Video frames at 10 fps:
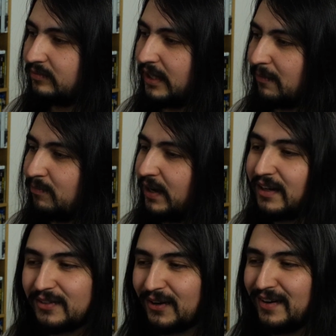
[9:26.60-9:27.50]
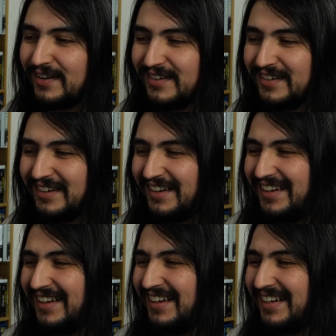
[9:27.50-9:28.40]
Black Panther. And
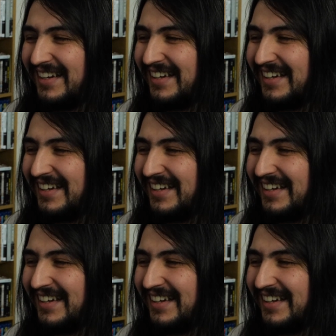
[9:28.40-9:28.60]
Top